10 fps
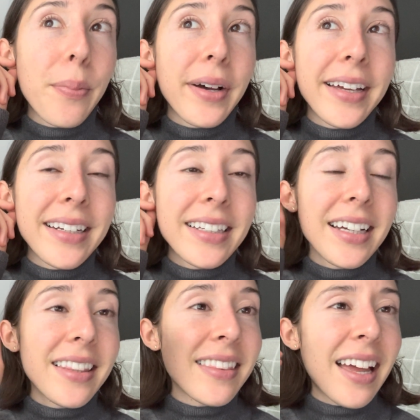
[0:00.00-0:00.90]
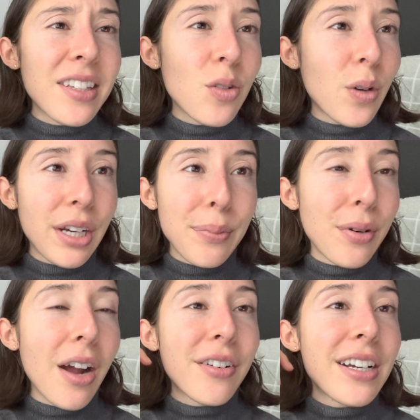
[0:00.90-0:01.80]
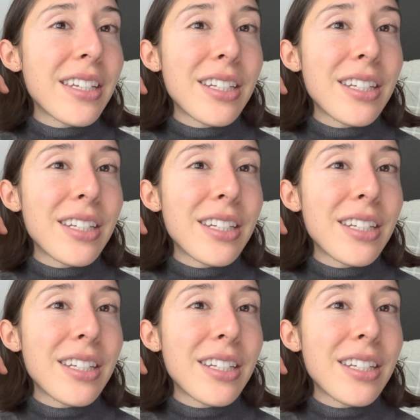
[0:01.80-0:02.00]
but that's a work in progress.